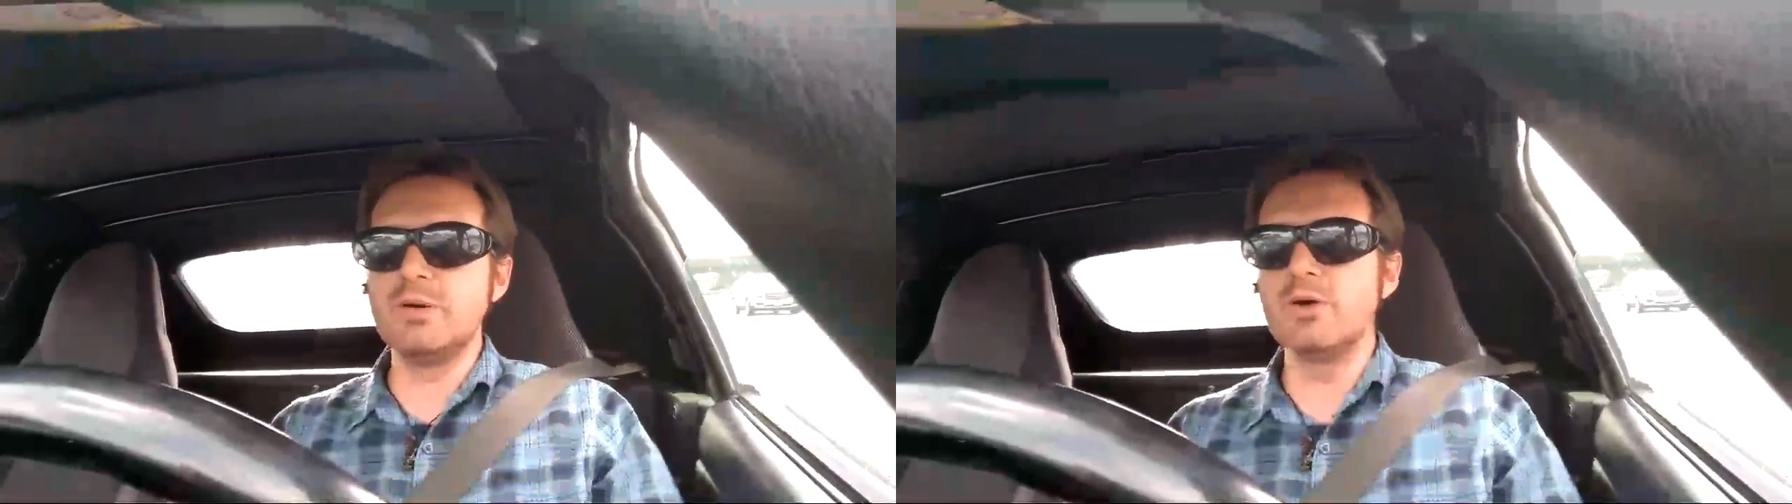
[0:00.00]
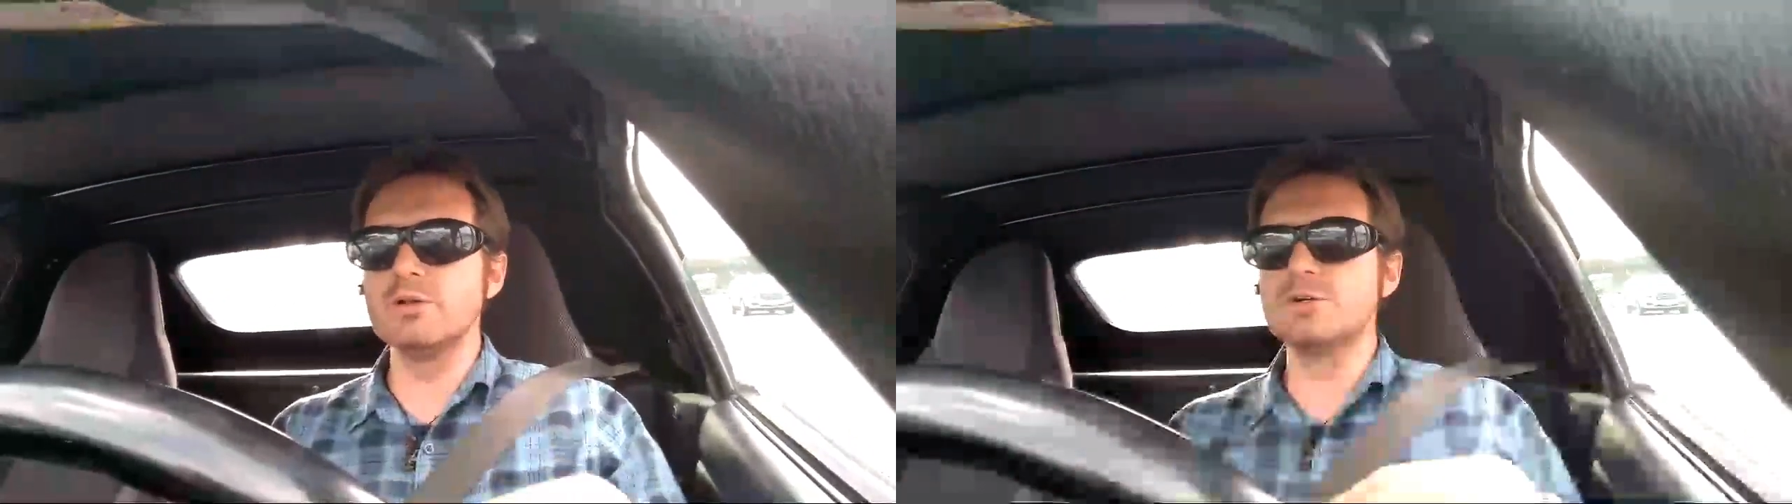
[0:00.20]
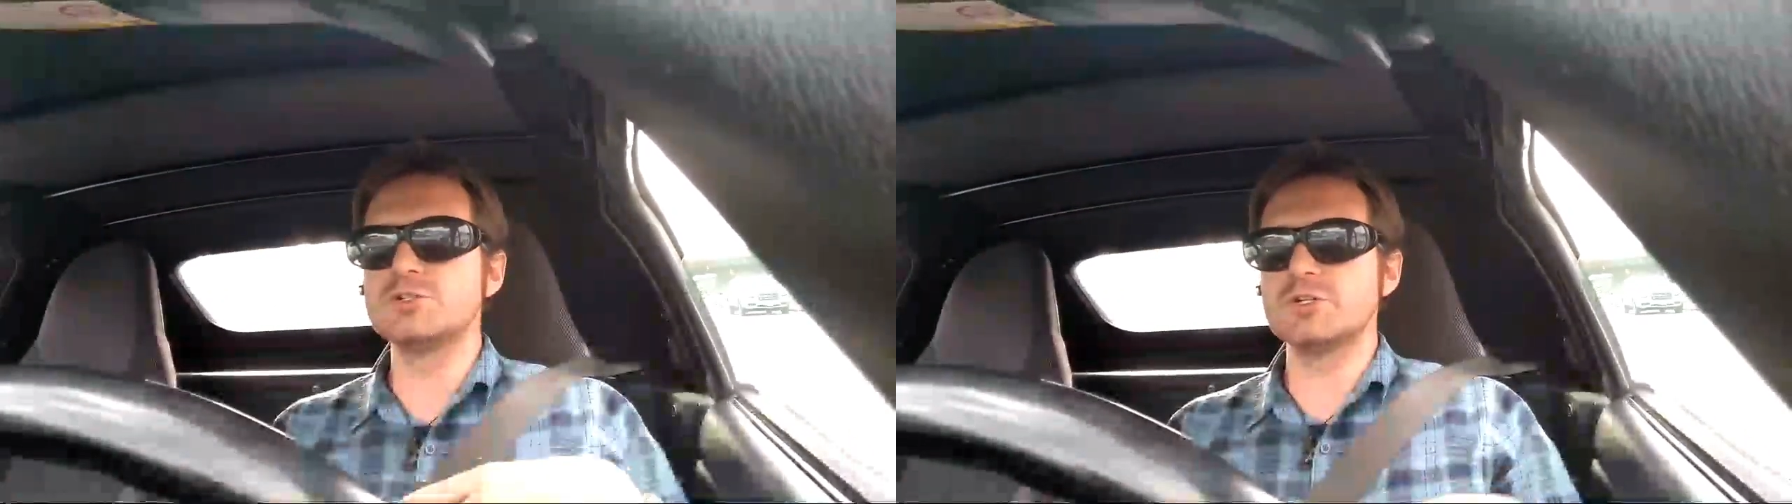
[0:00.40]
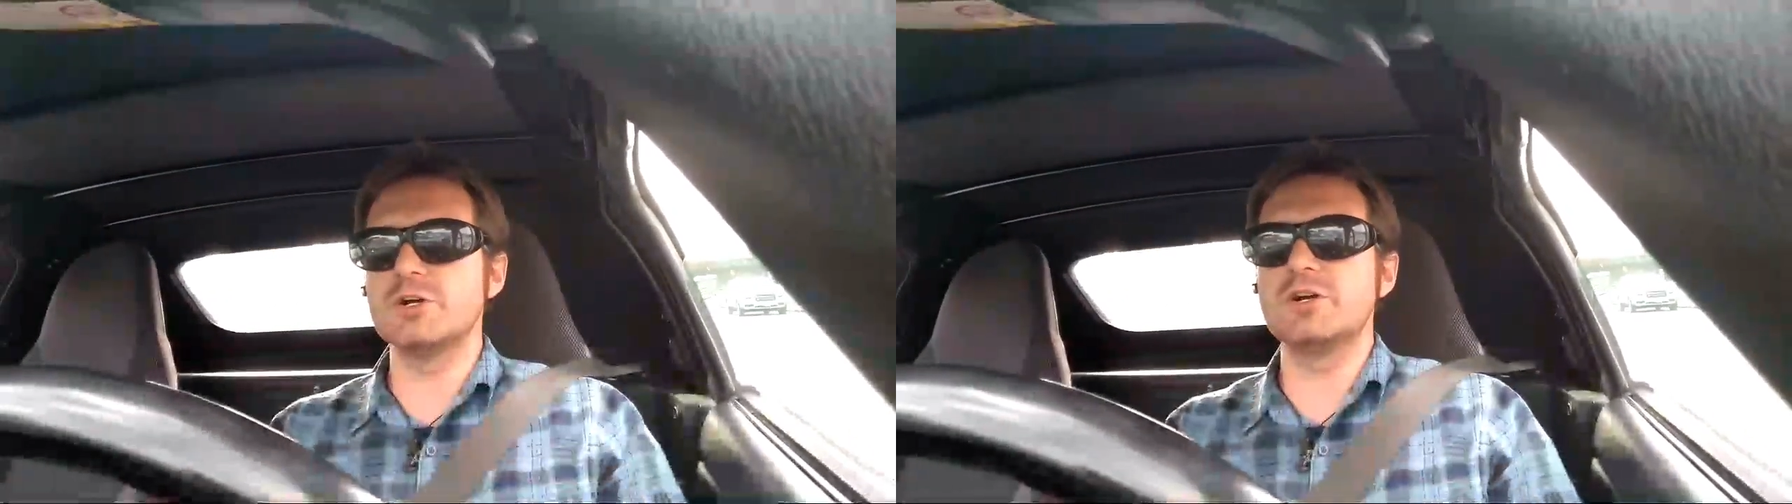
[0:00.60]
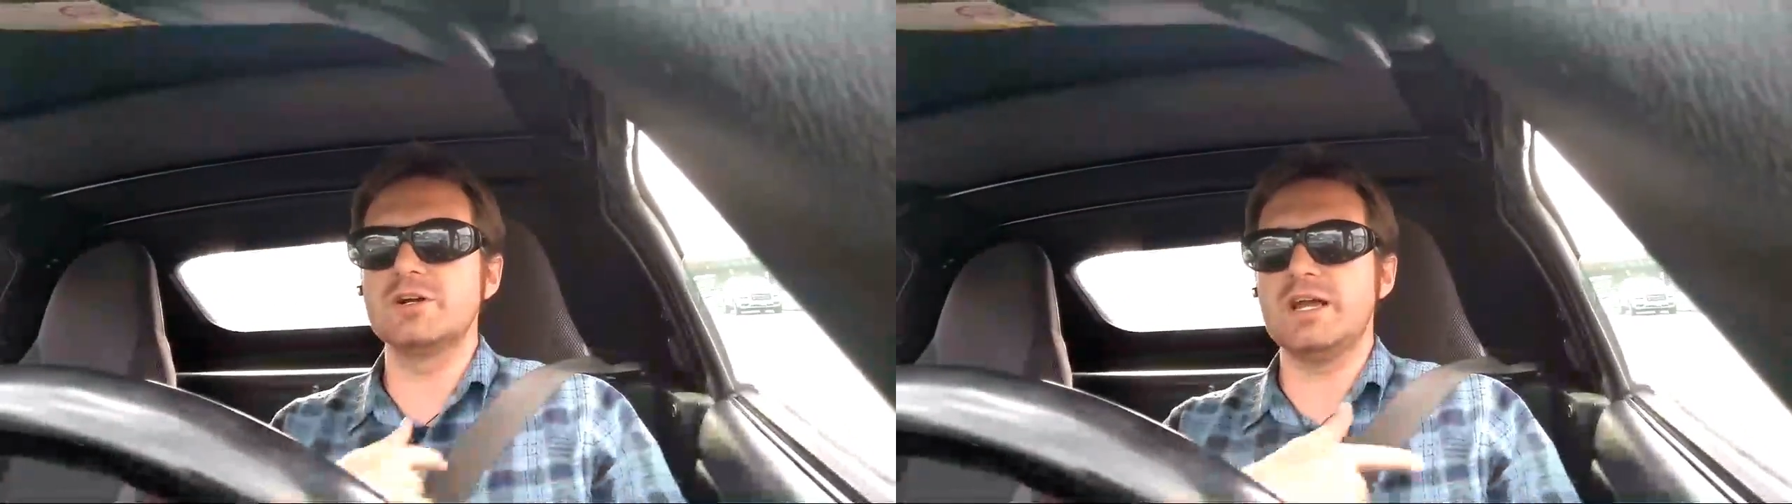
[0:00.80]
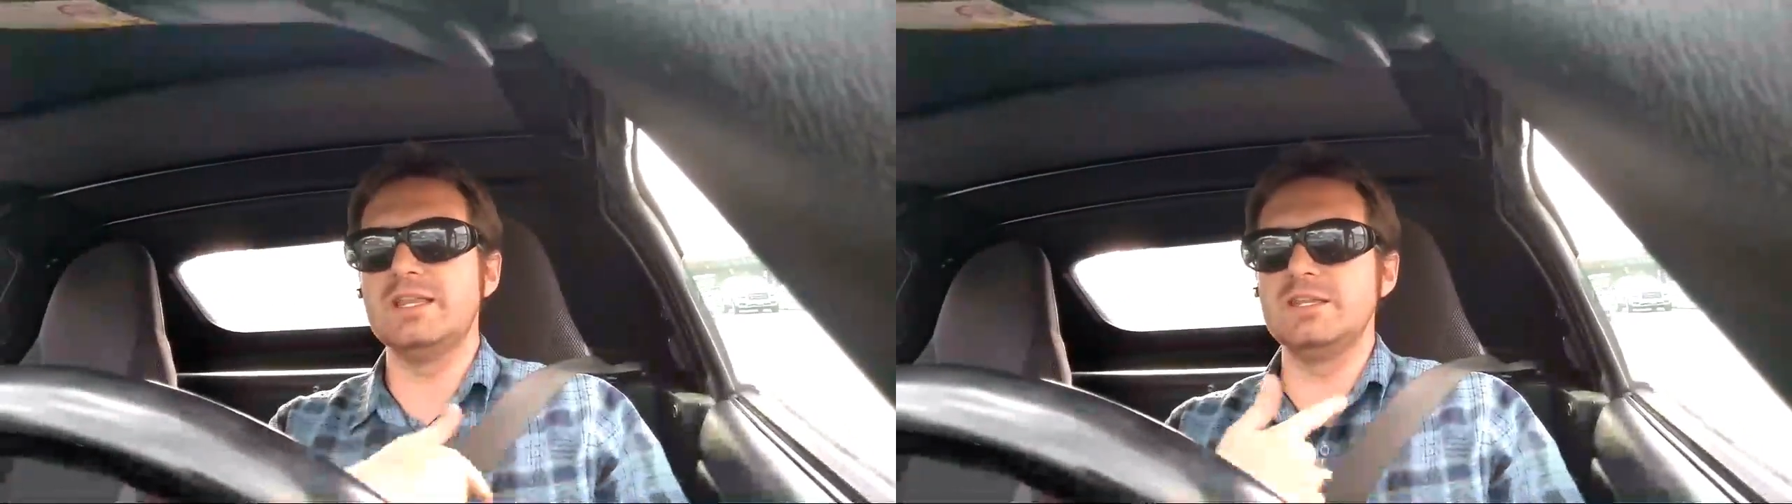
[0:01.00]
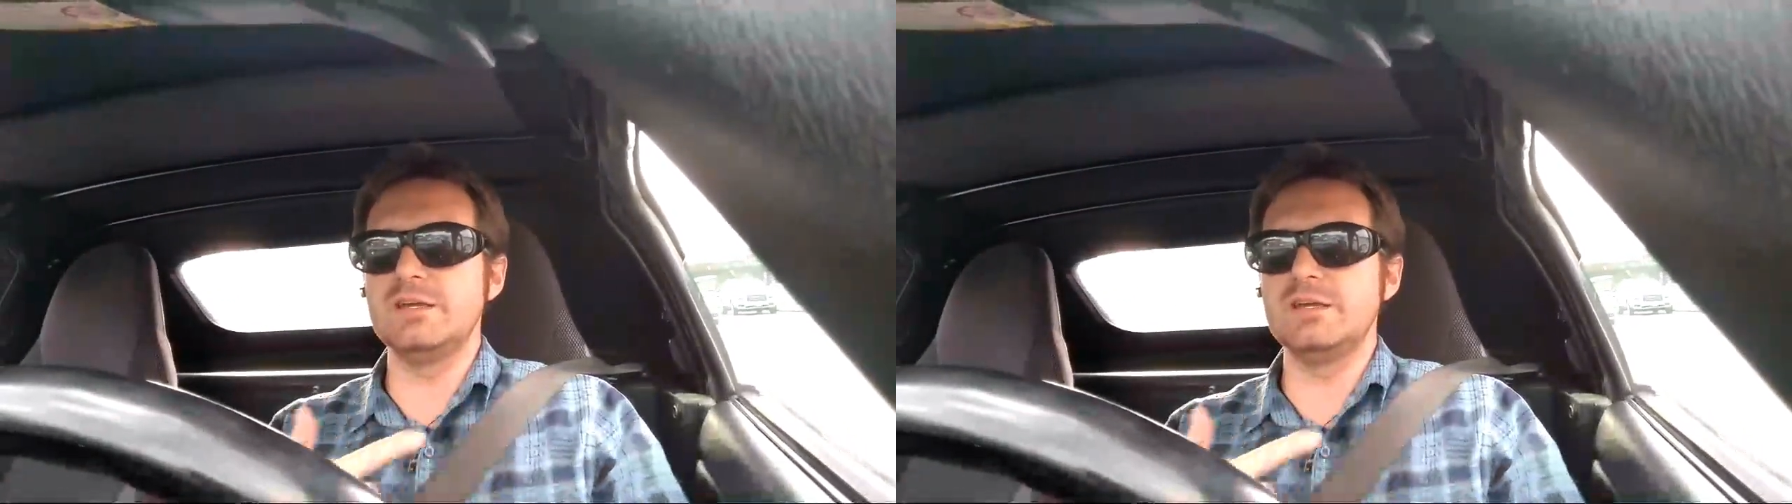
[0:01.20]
polo shirt and